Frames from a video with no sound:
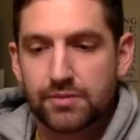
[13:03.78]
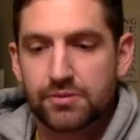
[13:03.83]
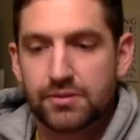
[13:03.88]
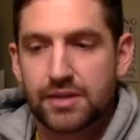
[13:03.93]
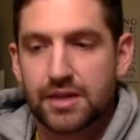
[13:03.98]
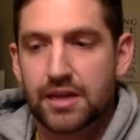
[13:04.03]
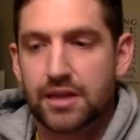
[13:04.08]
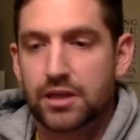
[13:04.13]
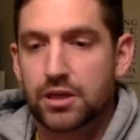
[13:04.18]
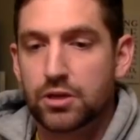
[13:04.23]

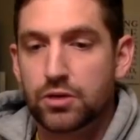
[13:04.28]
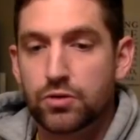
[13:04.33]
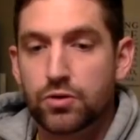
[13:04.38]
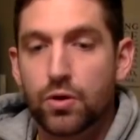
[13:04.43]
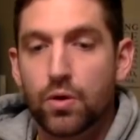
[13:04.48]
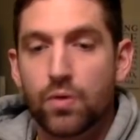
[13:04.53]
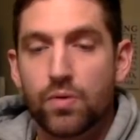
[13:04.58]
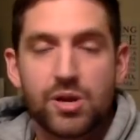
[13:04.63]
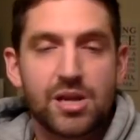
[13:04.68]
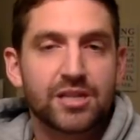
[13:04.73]
saying you
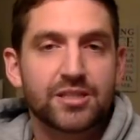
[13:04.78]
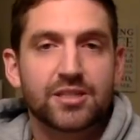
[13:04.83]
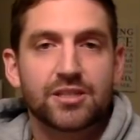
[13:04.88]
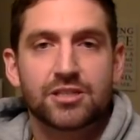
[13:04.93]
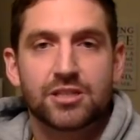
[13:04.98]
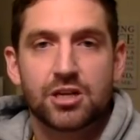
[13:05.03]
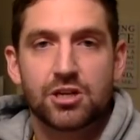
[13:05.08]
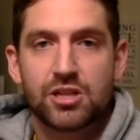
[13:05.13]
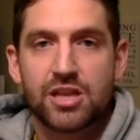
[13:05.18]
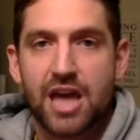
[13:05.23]
don't
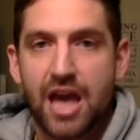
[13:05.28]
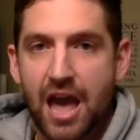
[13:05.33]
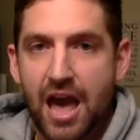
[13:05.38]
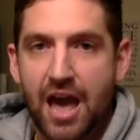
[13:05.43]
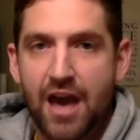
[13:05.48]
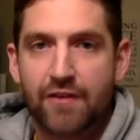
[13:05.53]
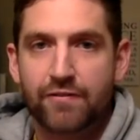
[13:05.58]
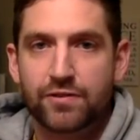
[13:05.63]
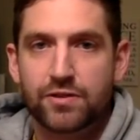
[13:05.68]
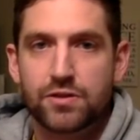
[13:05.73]
necessarily
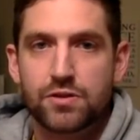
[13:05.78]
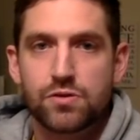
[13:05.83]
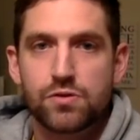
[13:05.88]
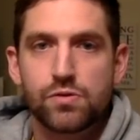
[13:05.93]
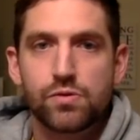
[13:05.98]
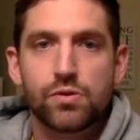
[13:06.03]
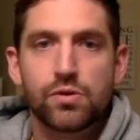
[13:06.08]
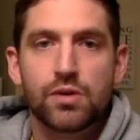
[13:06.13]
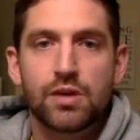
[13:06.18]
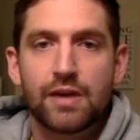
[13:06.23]
have to
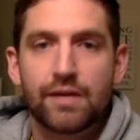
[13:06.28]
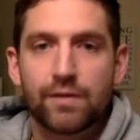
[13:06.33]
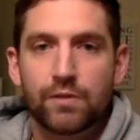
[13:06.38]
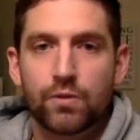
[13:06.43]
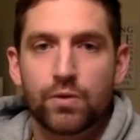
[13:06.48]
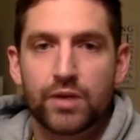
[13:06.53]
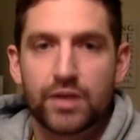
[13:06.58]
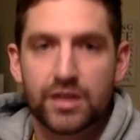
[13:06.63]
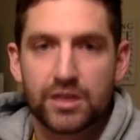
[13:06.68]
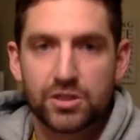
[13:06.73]
if you
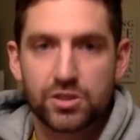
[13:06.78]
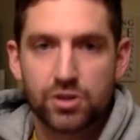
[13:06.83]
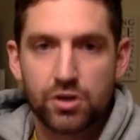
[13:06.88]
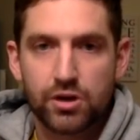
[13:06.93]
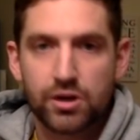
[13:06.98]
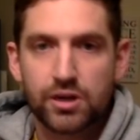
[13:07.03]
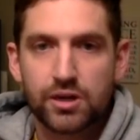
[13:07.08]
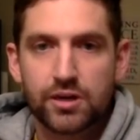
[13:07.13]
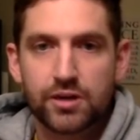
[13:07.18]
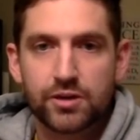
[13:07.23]
want to get
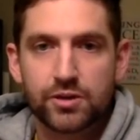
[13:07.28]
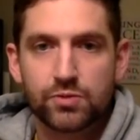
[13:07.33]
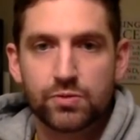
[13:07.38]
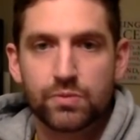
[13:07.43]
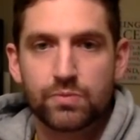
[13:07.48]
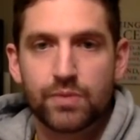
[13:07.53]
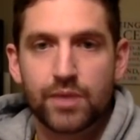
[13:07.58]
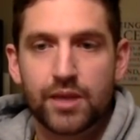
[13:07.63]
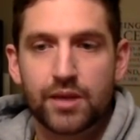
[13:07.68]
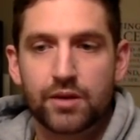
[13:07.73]
started in the swim
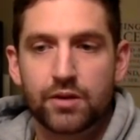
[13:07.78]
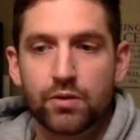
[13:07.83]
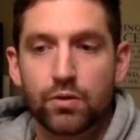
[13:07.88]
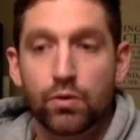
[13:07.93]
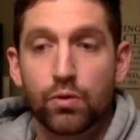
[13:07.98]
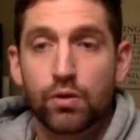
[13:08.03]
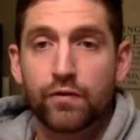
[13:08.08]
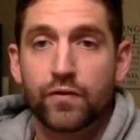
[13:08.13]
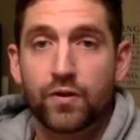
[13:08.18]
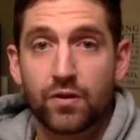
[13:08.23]
baiting,
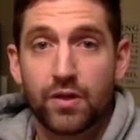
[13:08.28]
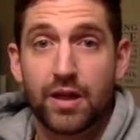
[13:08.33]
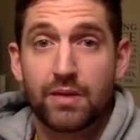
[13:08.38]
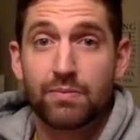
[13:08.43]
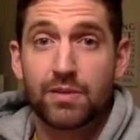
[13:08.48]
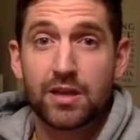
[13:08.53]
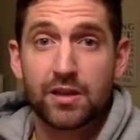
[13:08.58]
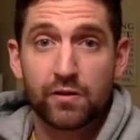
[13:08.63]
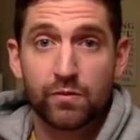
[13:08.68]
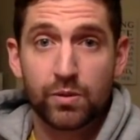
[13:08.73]
or if you're like
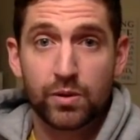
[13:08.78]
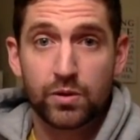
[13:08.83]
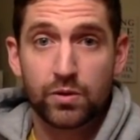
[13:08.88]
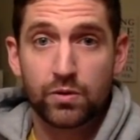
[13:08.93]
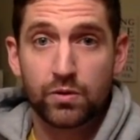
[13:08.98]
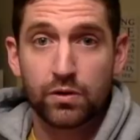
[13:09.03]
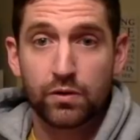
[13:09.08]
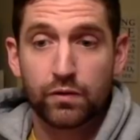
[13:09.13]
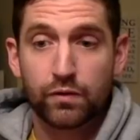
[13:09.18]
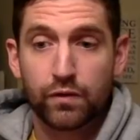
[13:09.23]
me and you've been
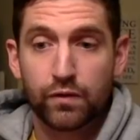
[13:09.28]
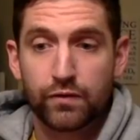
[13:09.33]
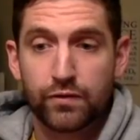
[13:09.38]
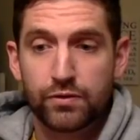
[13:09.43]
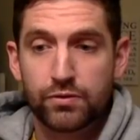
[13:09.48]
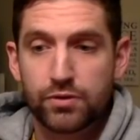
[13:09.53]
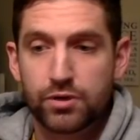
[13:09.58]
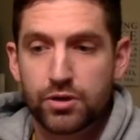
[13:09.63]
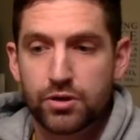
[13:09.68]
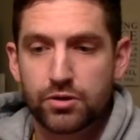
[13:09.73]
doing it for a few
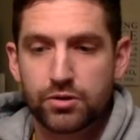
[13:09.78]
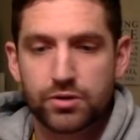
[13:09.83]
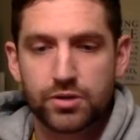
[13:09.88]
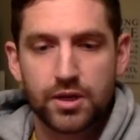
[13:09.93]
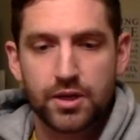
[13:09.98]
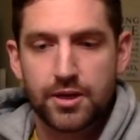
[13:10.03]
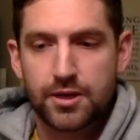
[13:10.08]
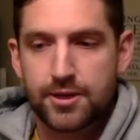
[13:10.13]
years.